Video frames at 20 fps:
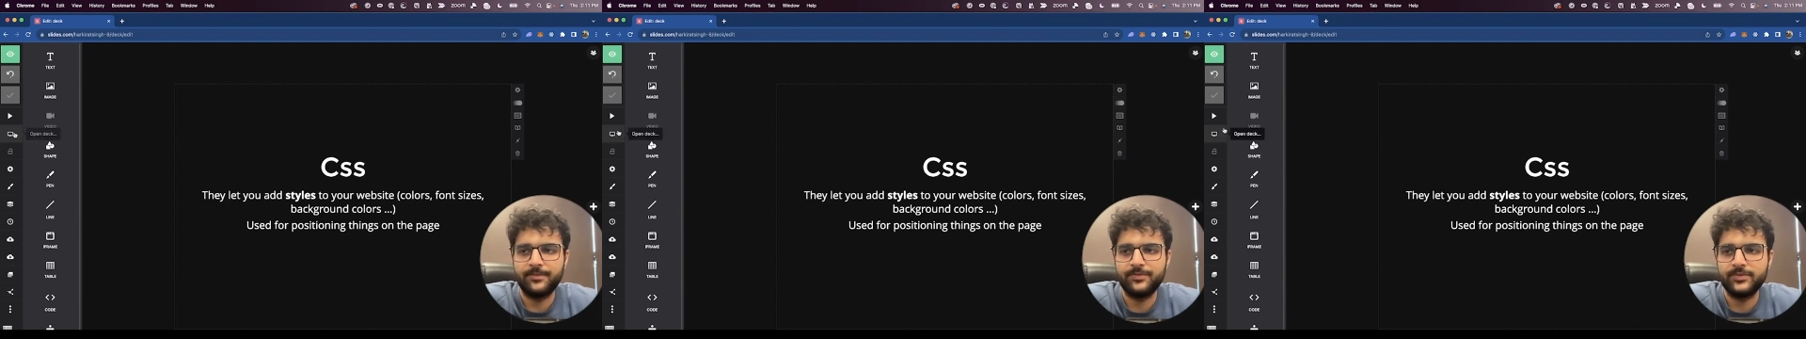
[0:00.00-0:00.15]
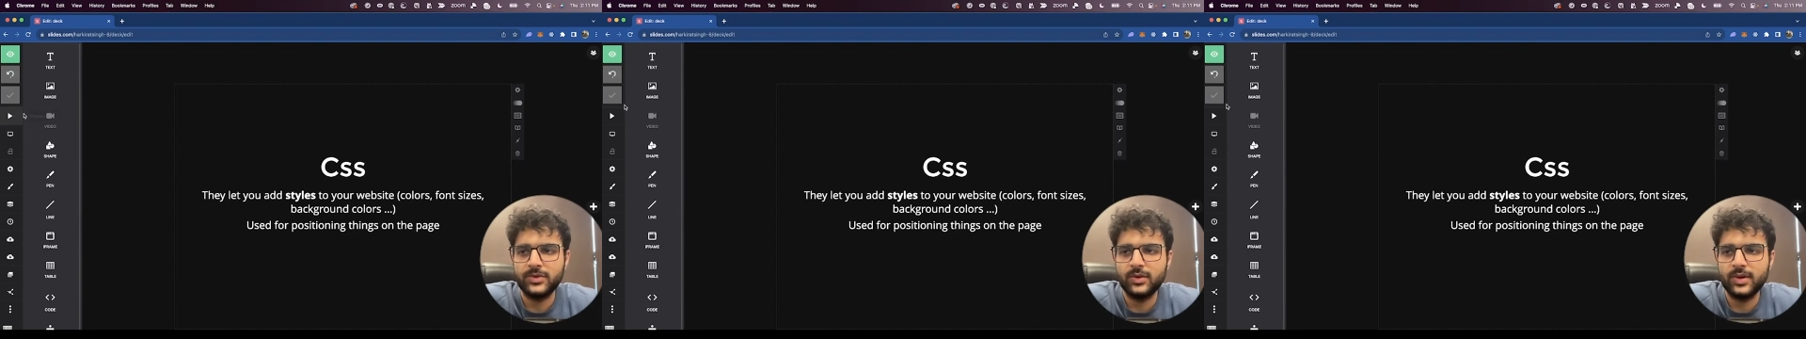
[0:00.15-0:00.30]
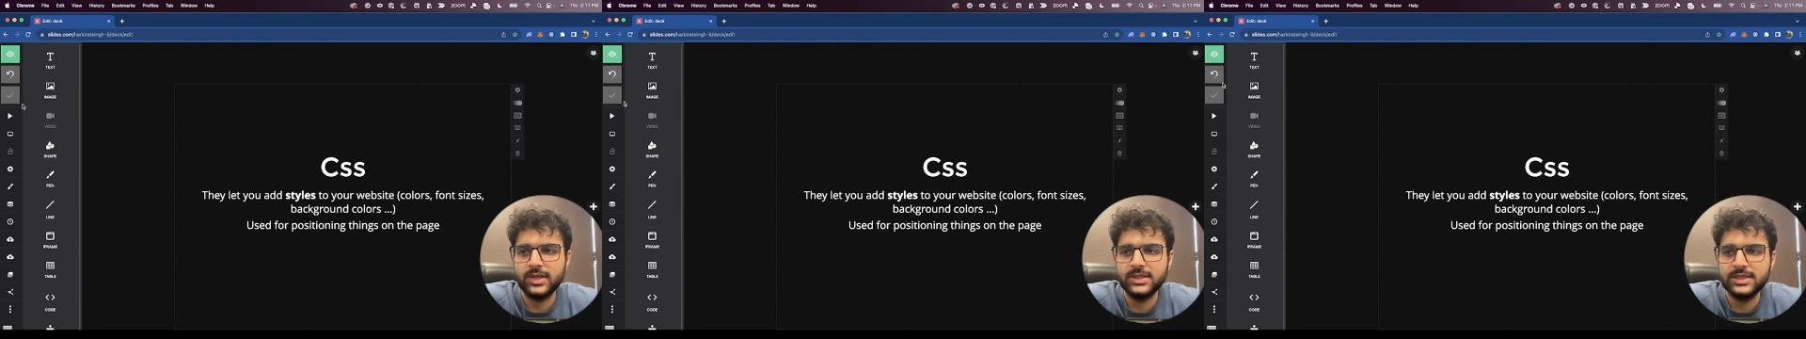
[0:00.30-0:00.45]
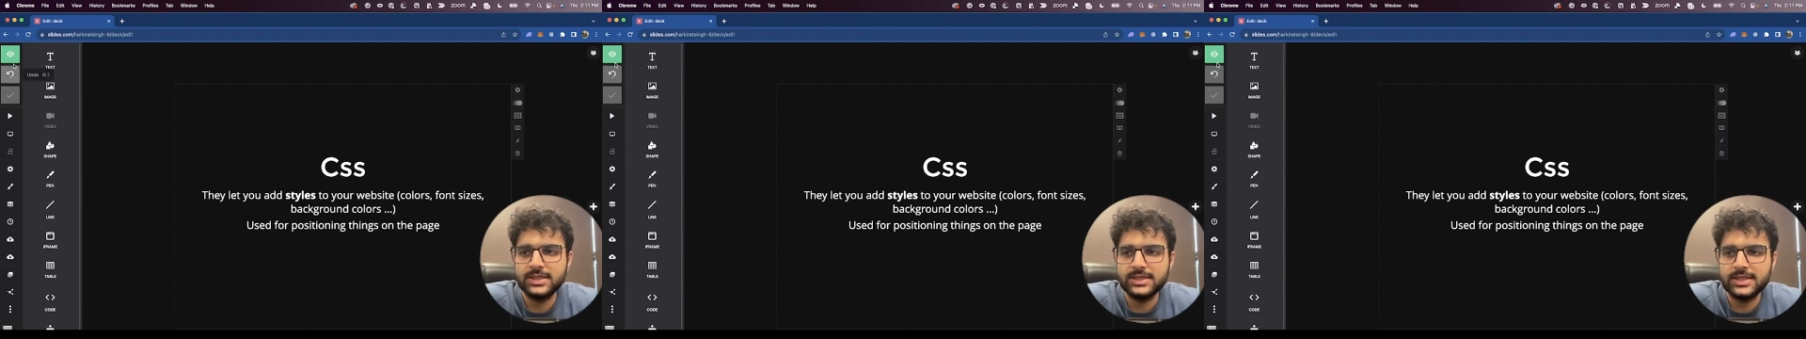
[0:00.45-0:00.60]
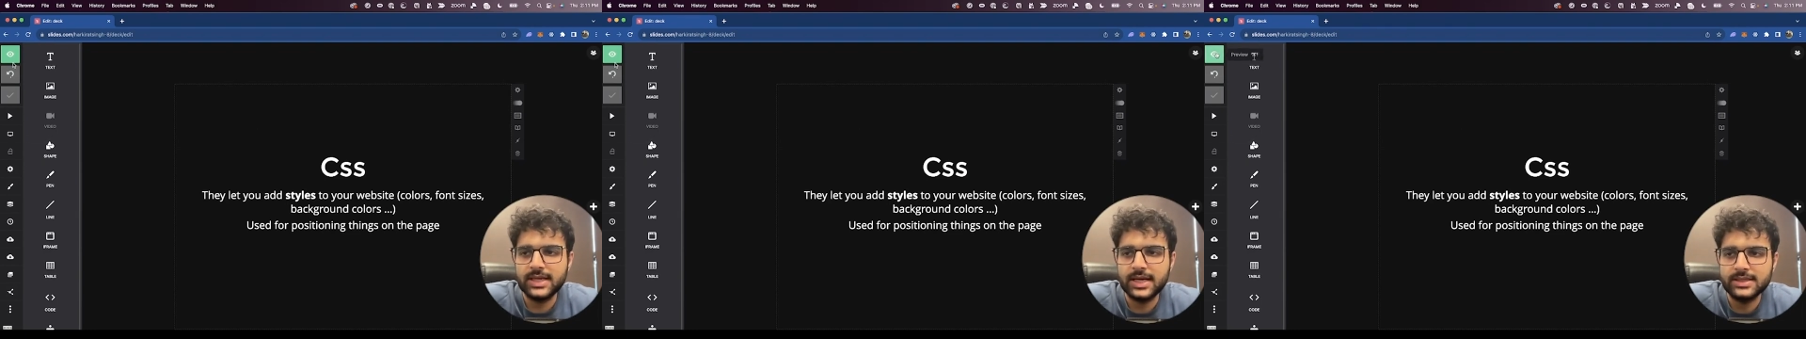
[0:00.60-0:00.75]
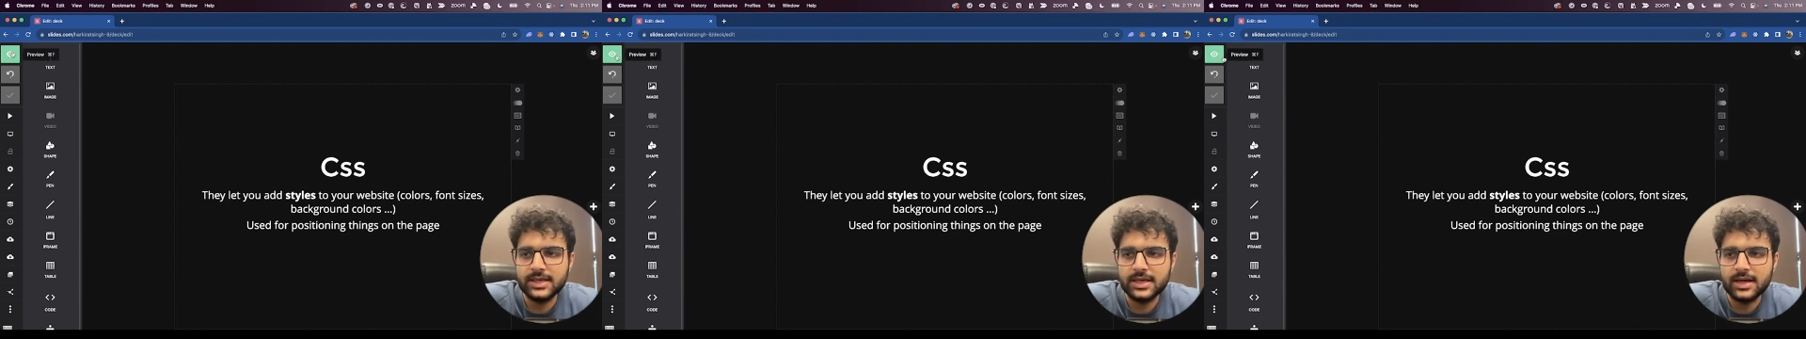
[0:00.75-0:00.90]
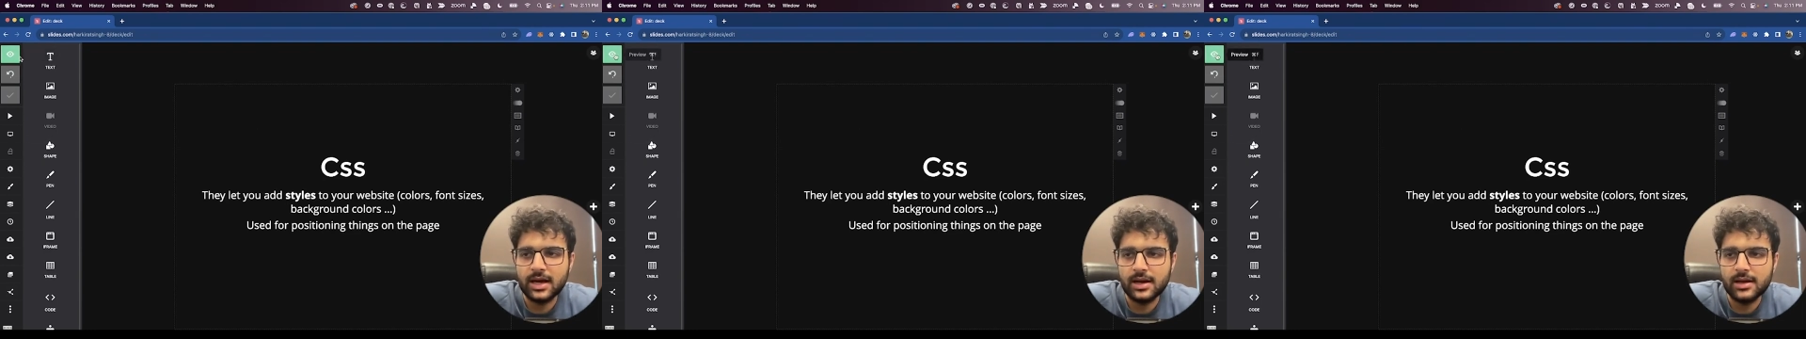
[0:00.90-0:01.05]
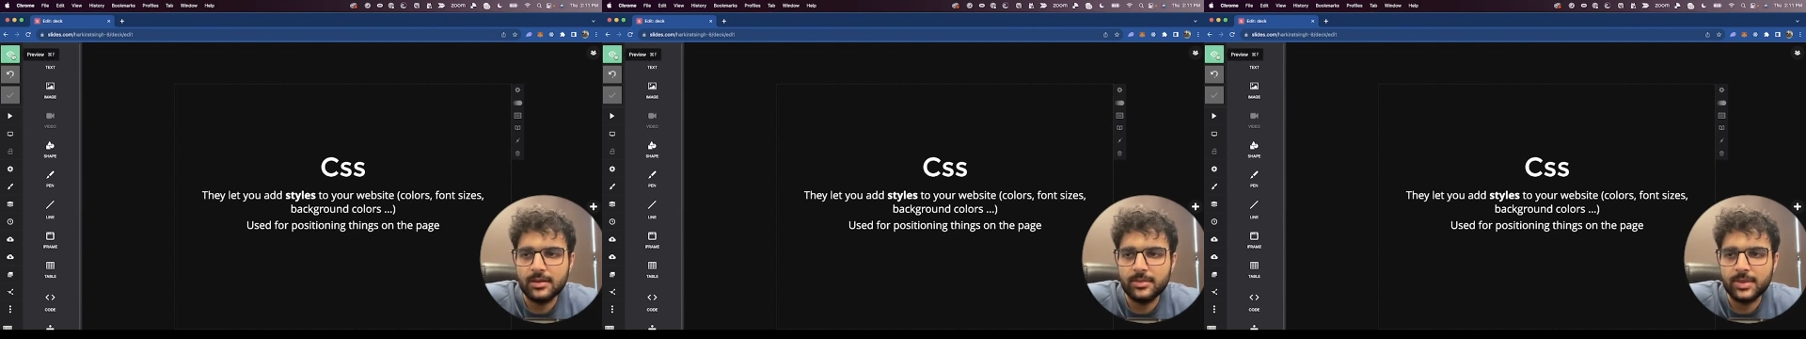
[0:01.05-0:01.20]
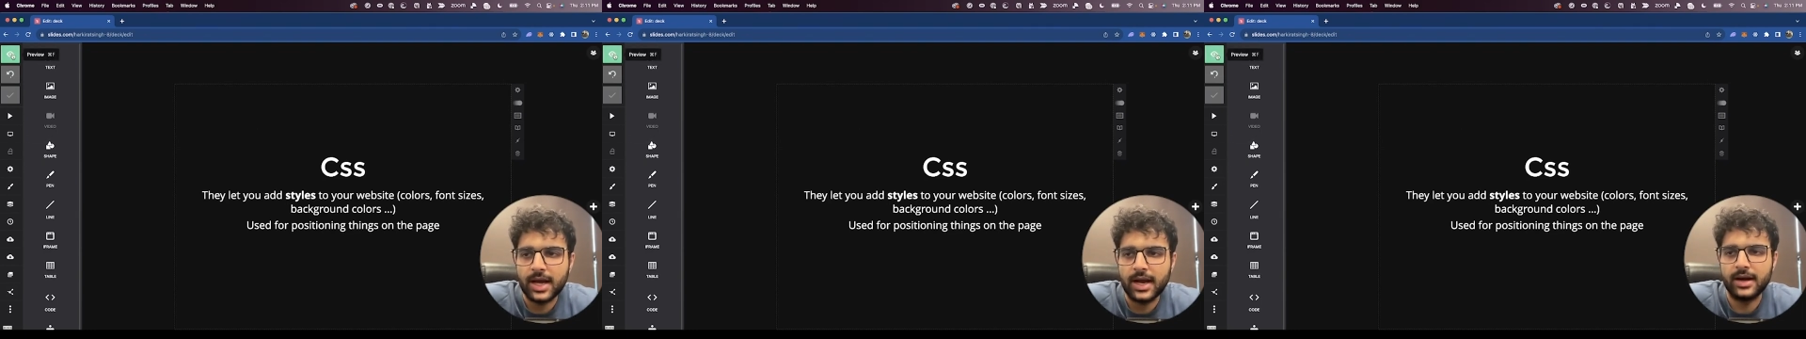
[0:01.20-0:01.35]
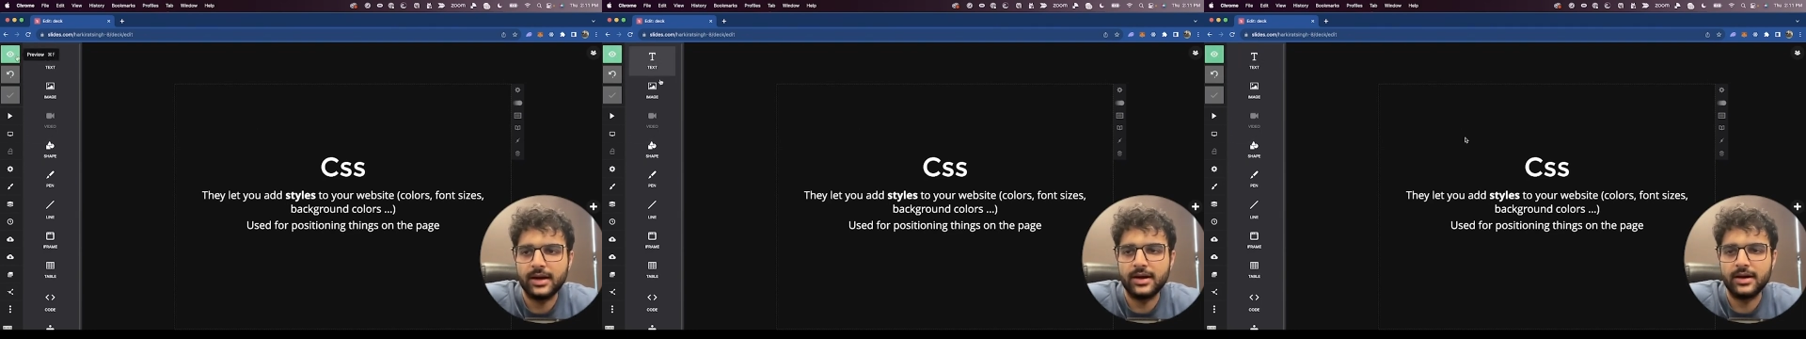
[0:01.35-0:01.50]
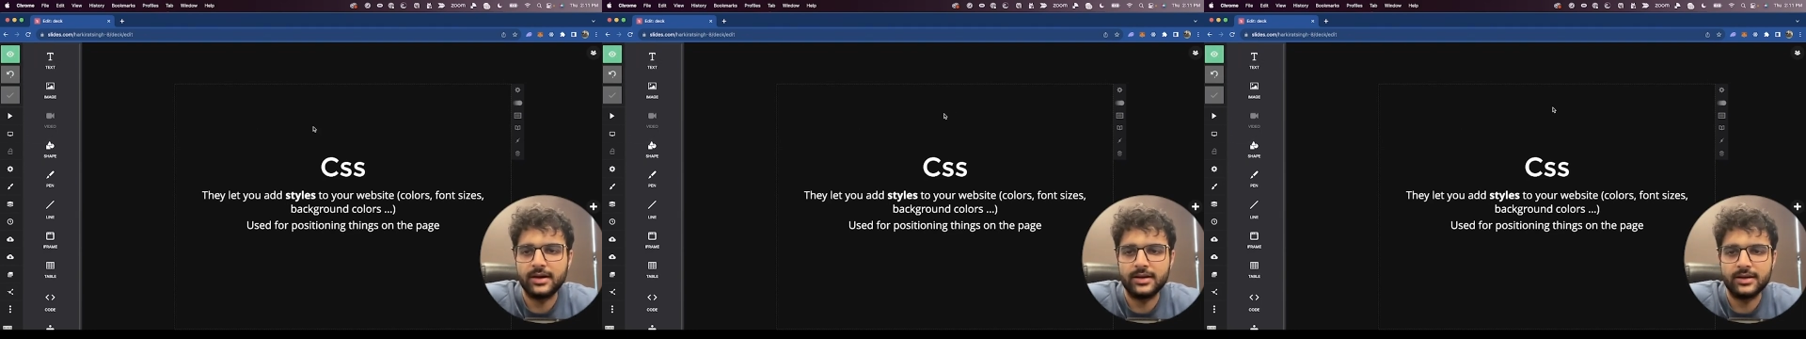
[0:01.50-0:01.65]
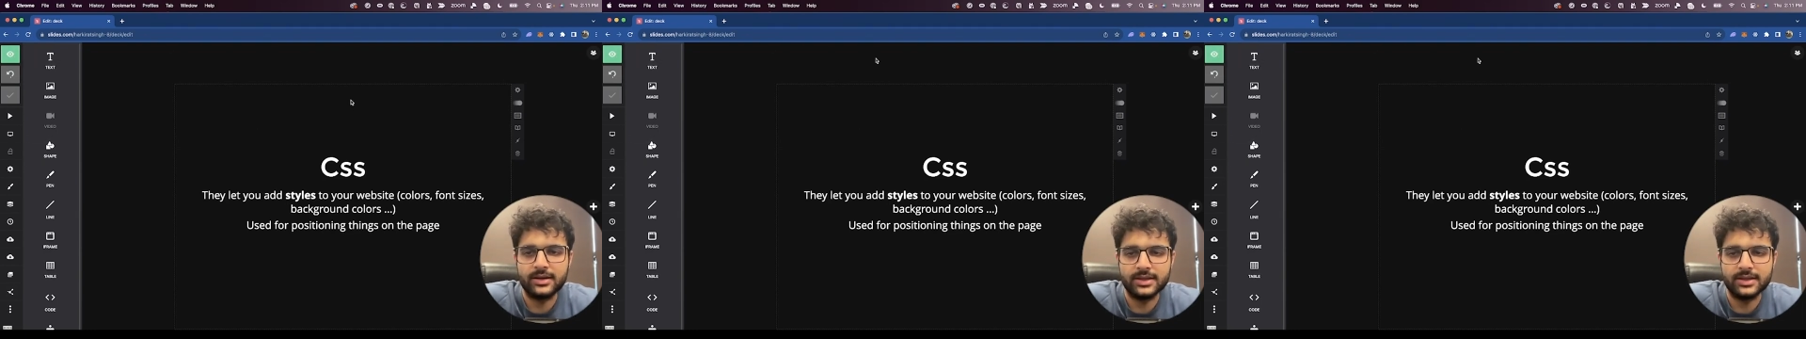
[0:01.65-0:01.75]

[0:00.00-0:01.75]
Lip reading: You can see this has a color behind it.